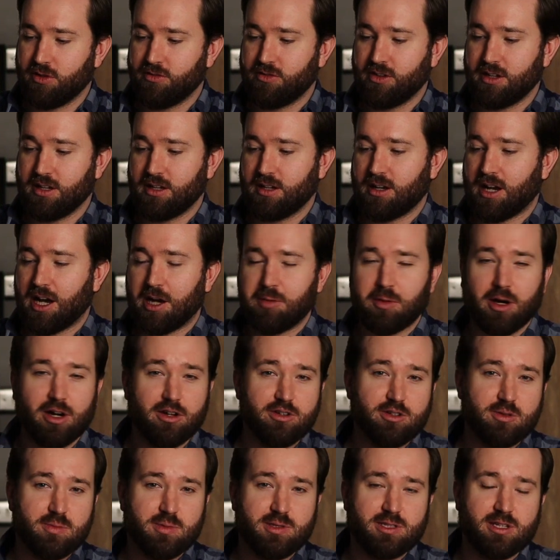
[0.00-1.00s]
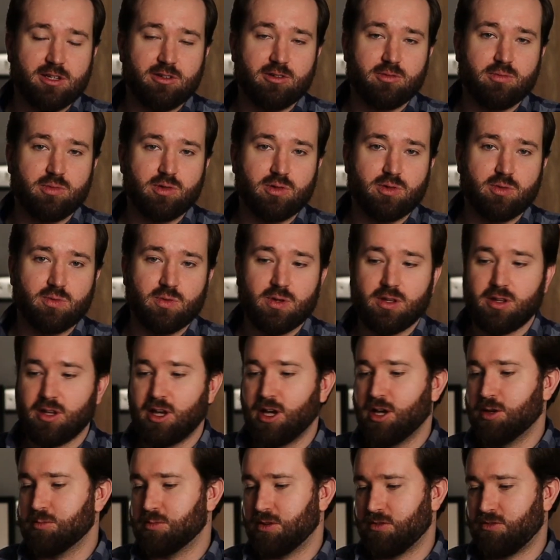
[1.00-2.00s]
of it I'm 100% on board with,
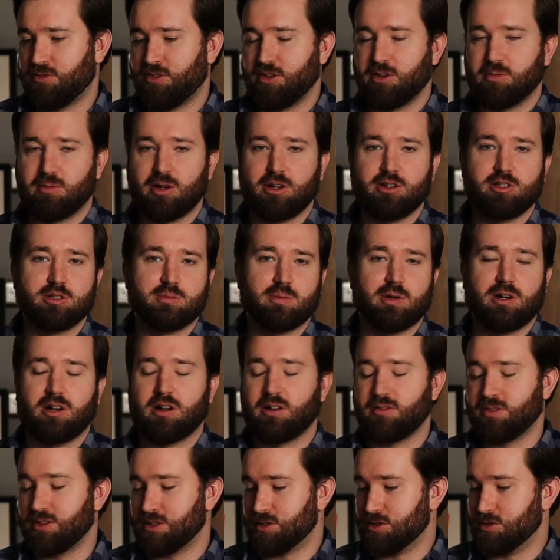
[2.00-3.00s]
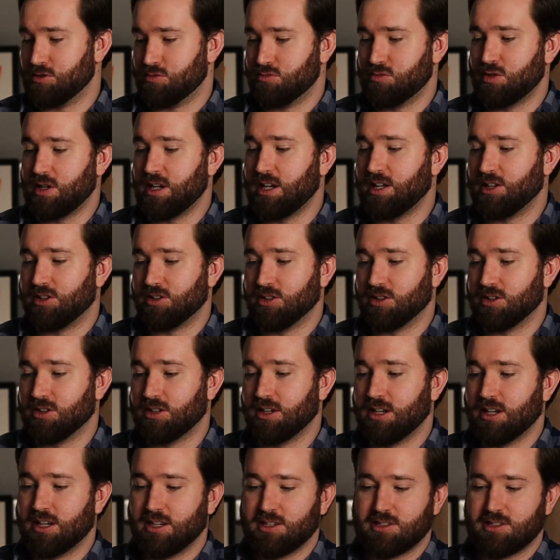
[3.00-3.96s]
but for the most part, this is really good,